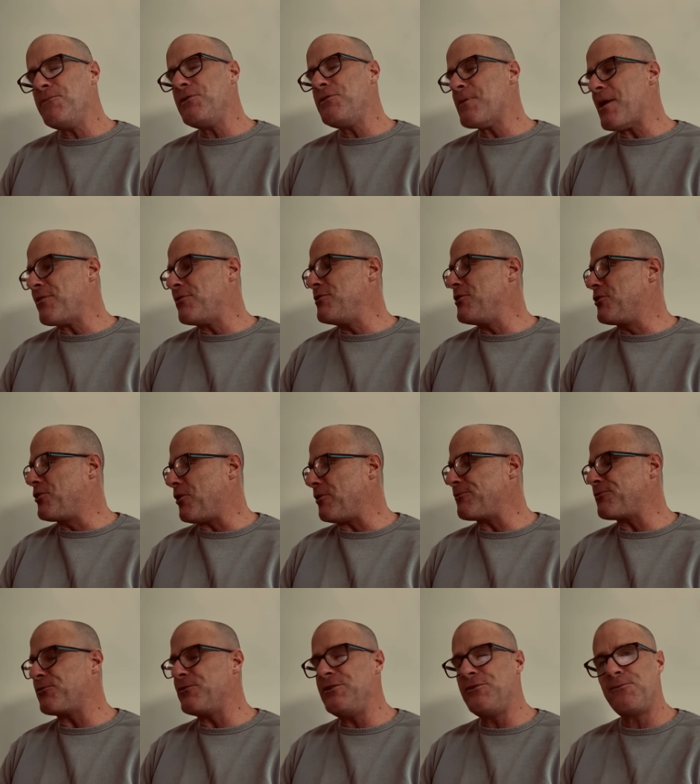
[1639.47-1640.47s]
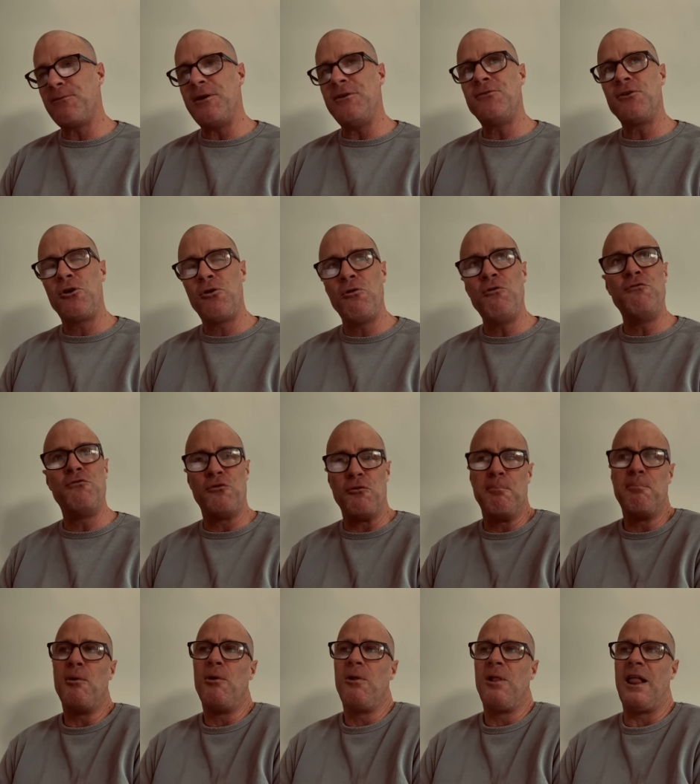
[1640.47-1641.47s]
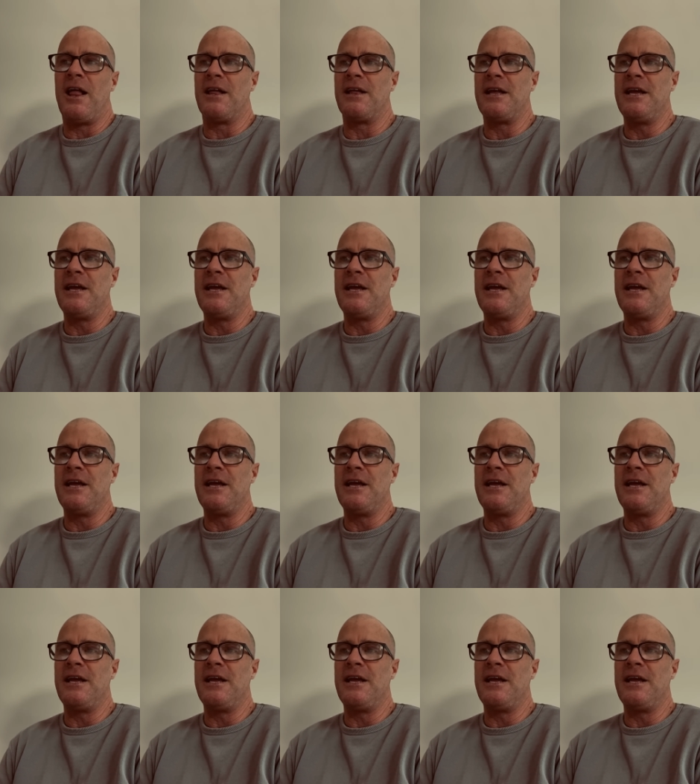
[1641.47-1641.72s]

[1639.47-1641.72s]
with Matthew Cottrell is he's a good footballer.